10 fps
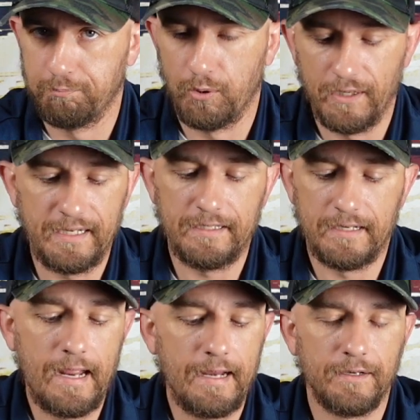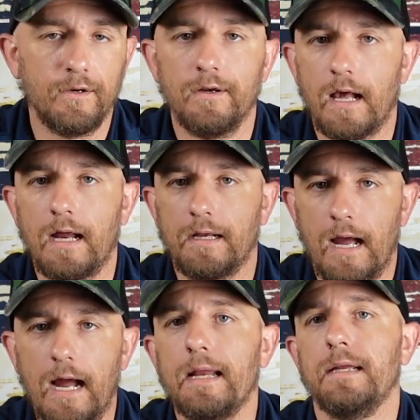pretty dang good.
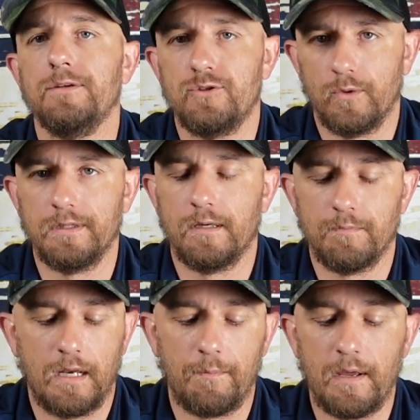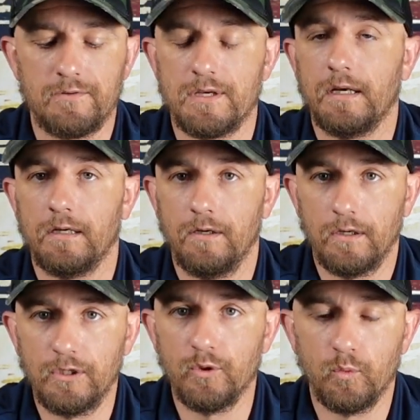I enjoyed them. I'm not saying
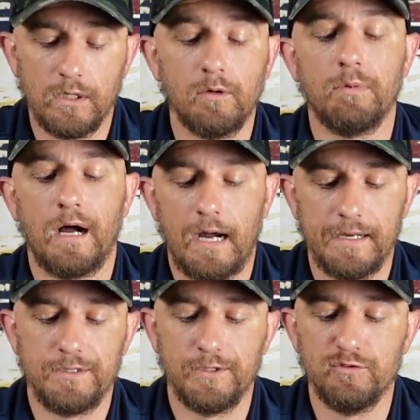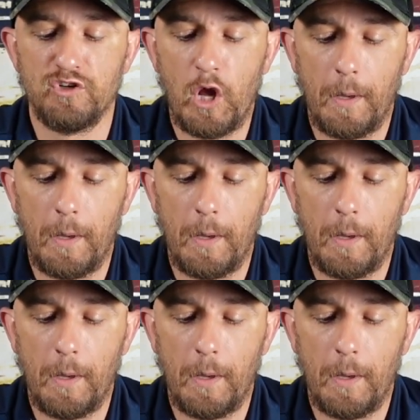you will, but I do.